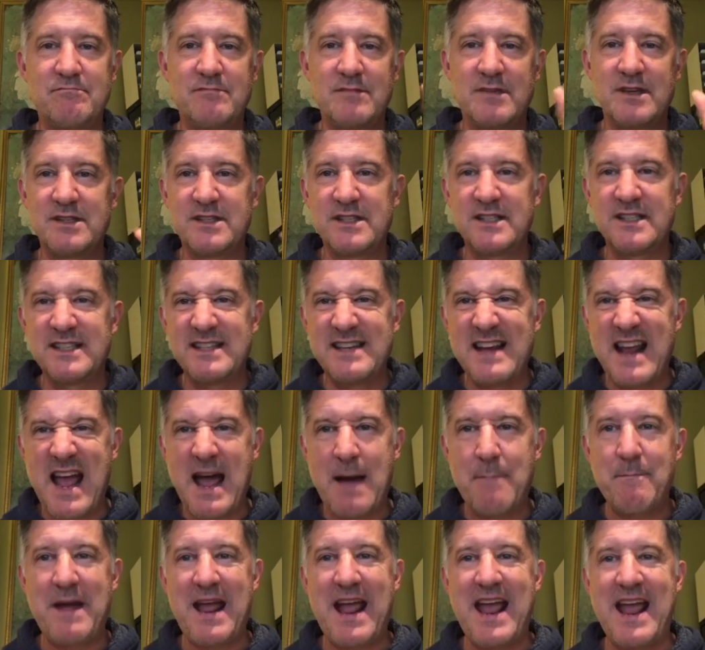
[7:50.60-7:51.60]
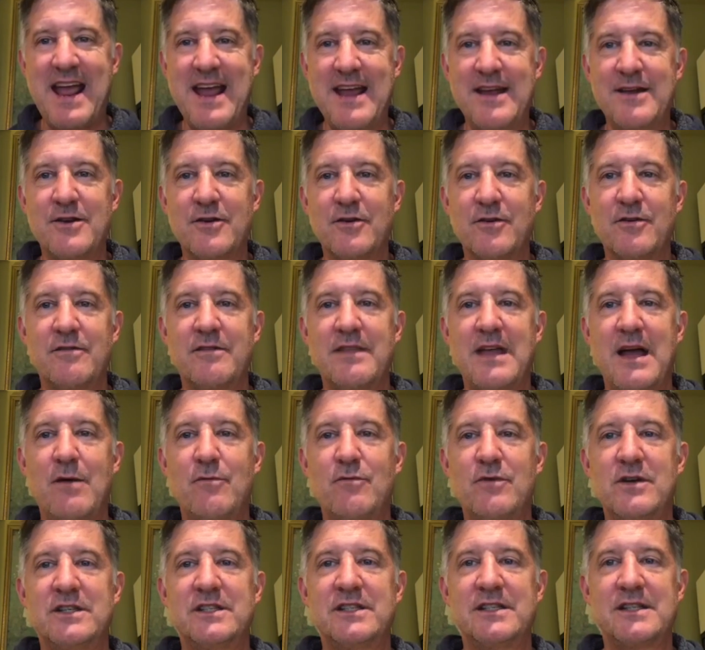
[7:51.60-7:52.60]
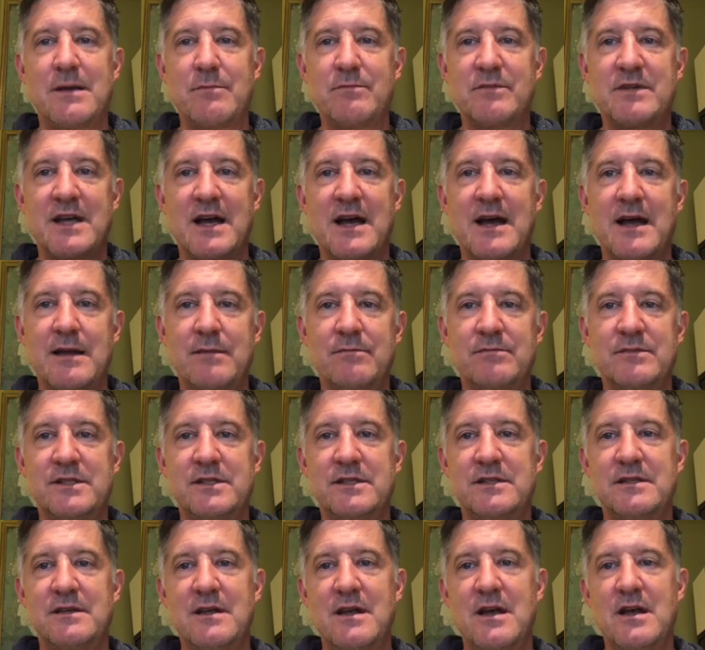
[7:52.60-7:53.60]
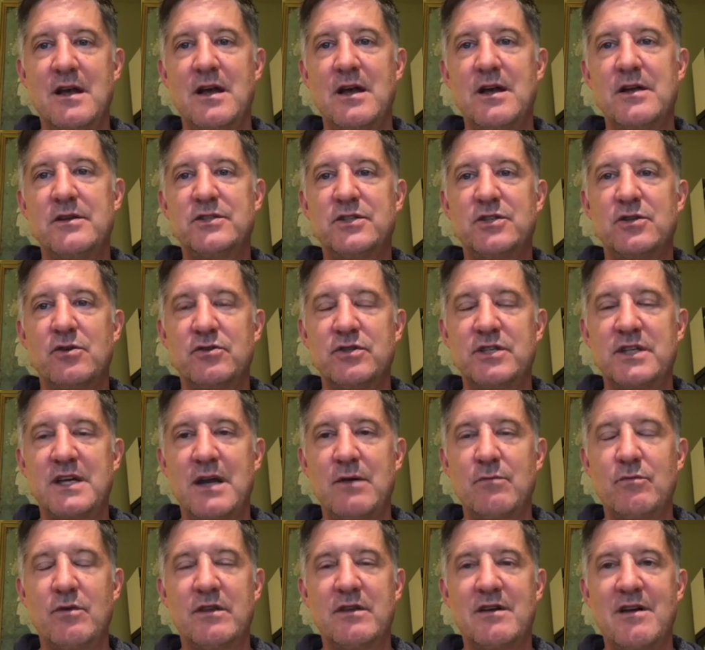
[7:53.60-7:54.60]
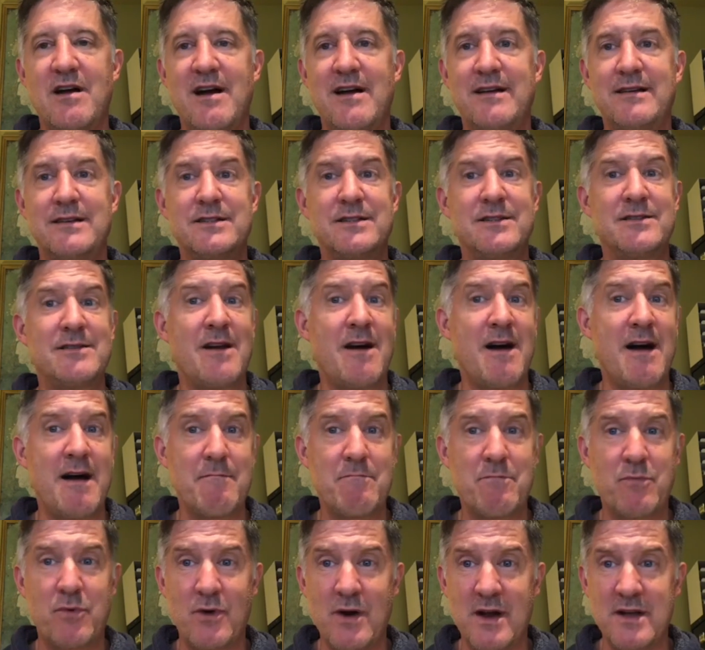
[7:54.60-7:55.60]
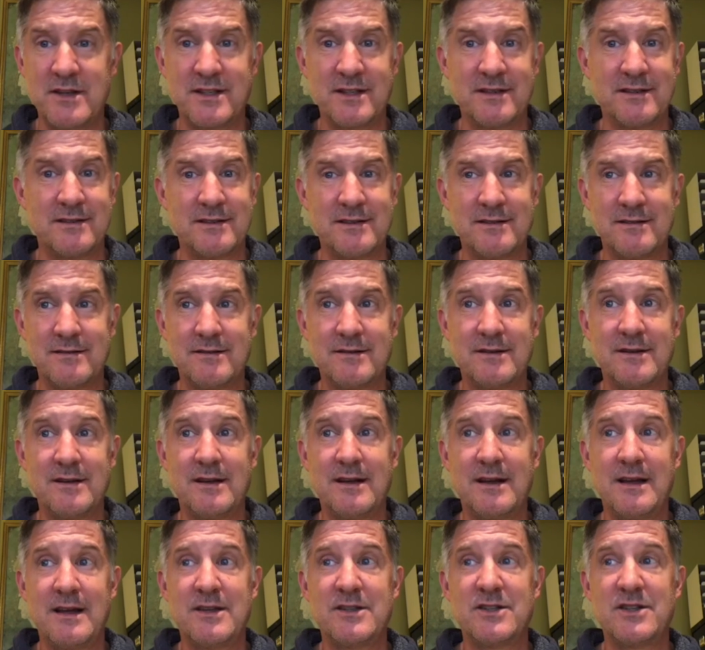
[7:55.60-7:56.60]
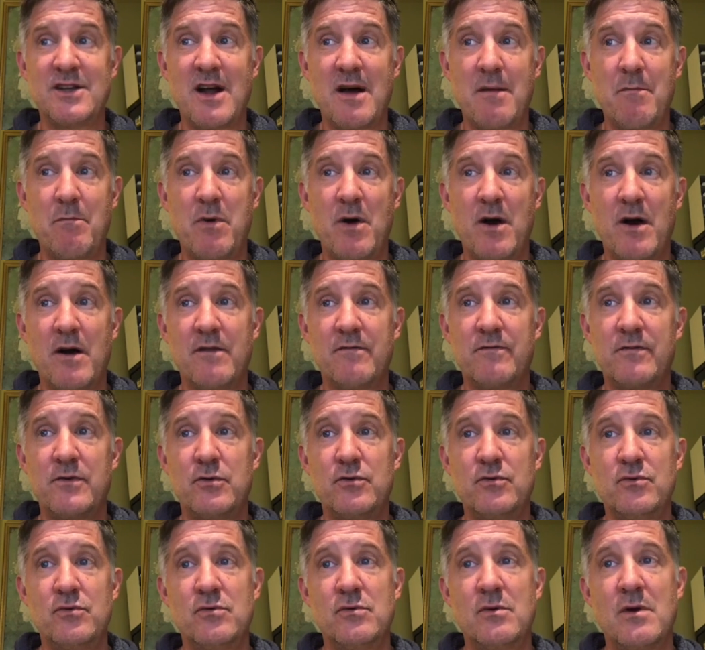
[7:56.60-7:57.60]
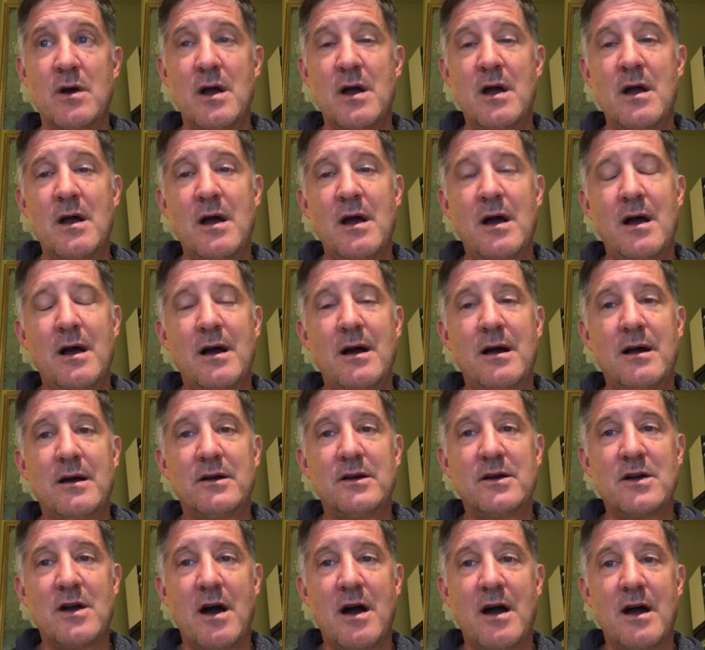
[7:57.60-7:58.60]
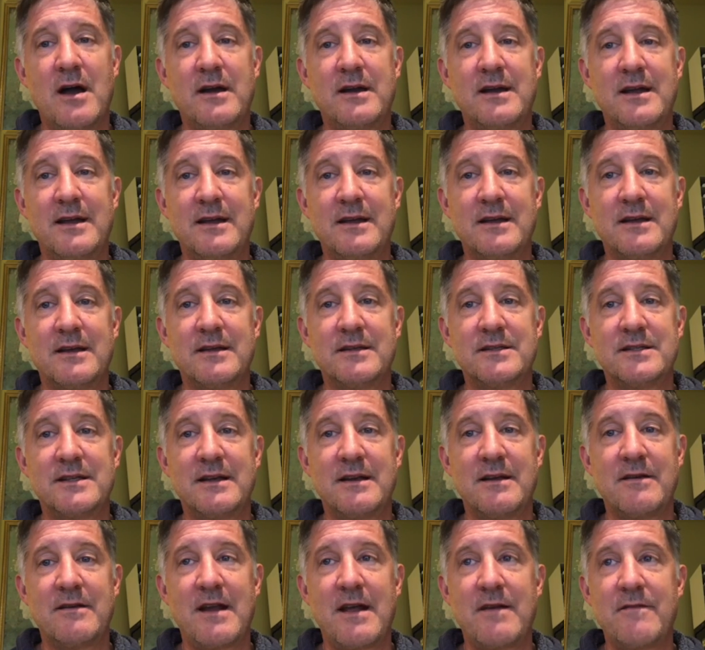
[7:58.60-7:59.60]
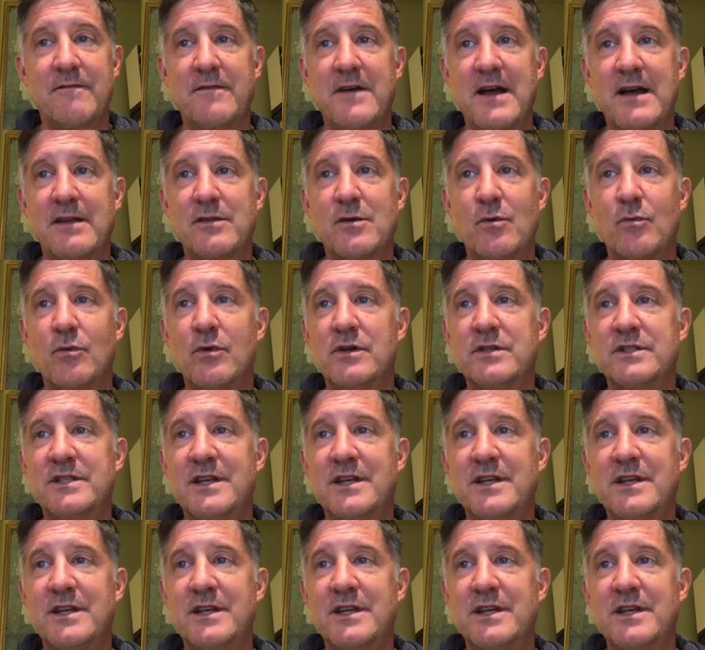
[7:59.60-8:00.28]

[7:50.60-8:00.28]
snap anger that we sometimes associate with God is not present. It's not part of who God is. And in fact, the words